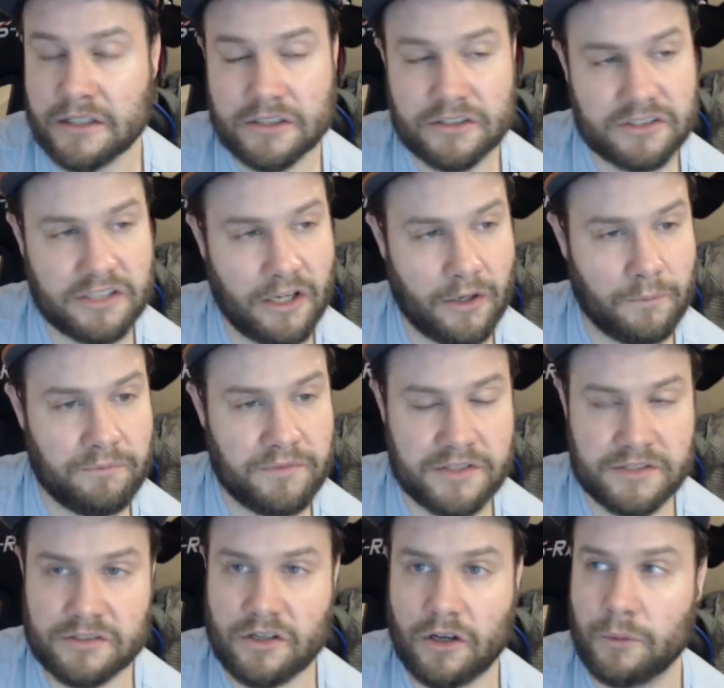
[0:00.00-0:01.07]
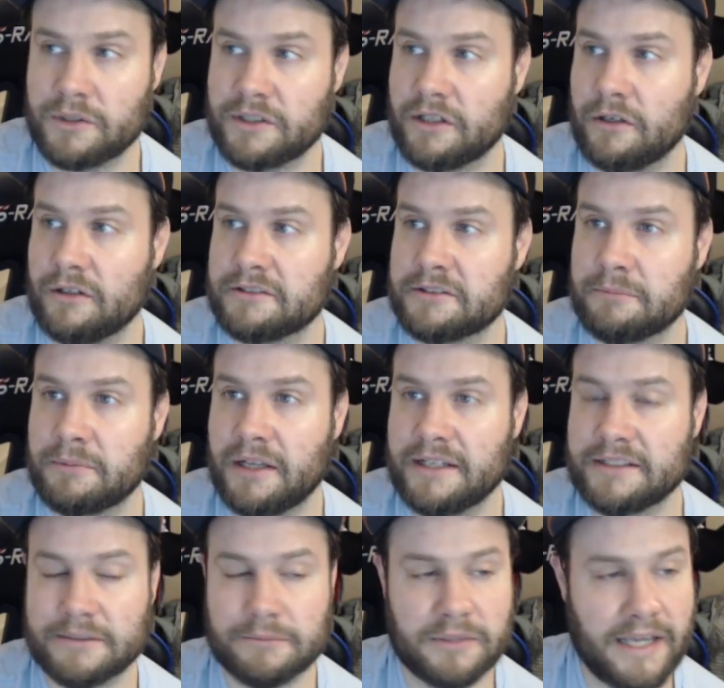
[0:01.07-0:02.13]
So this is all we know. Let's apply
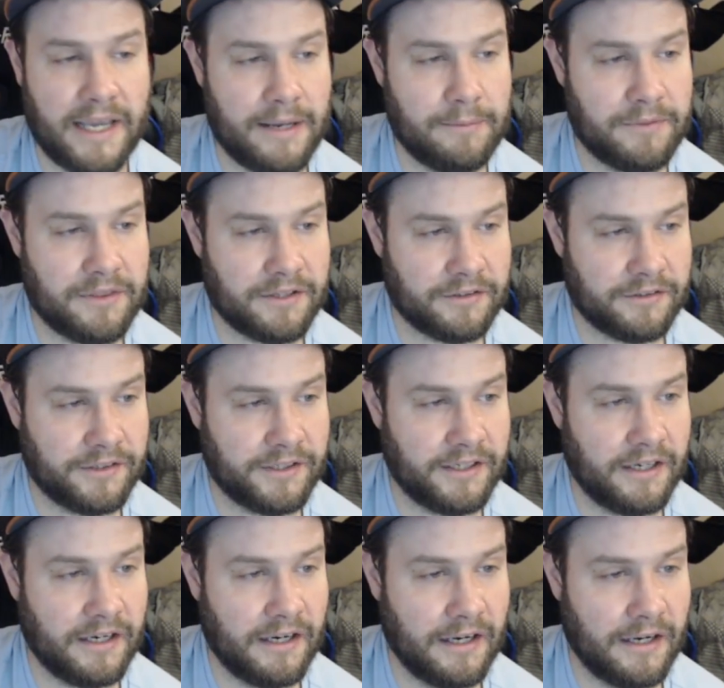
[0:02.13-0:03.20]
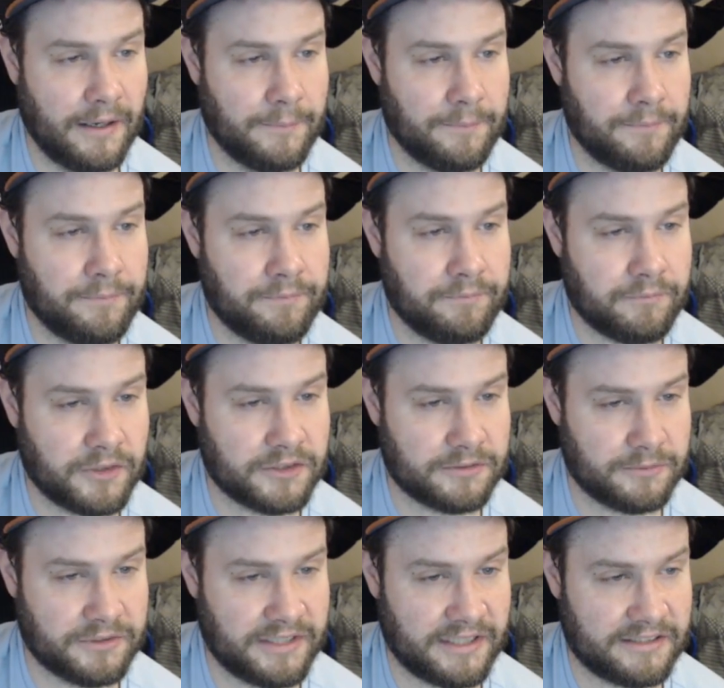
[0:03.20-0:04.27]
some game theory
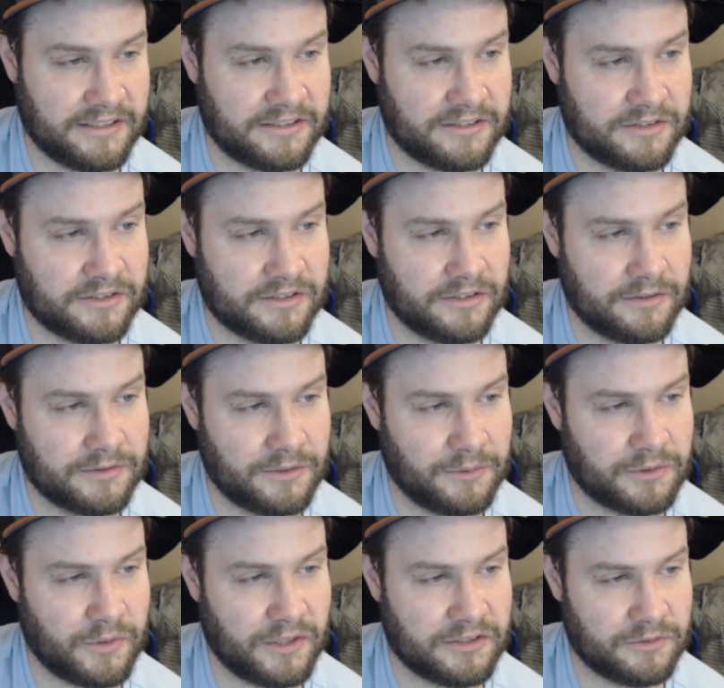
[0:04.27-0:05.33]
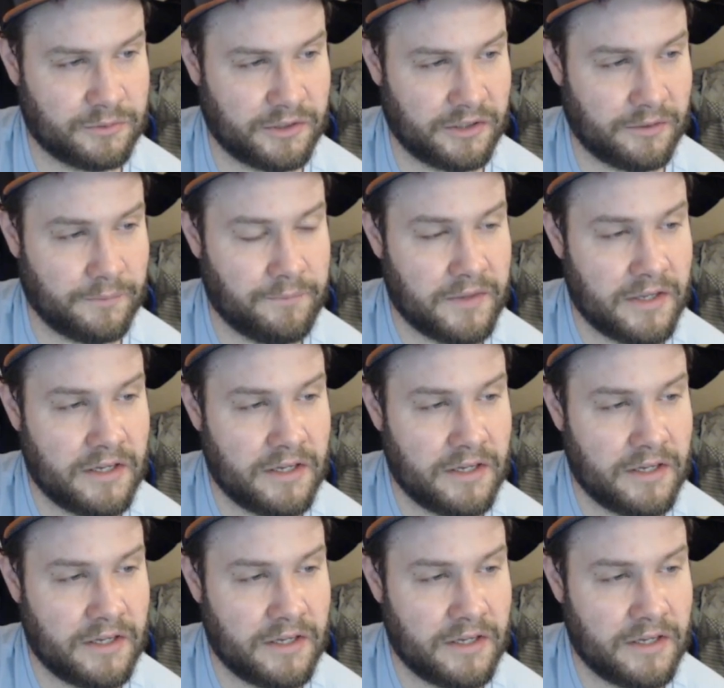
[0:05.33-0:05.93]
principles. Actually, let's see which questions we are.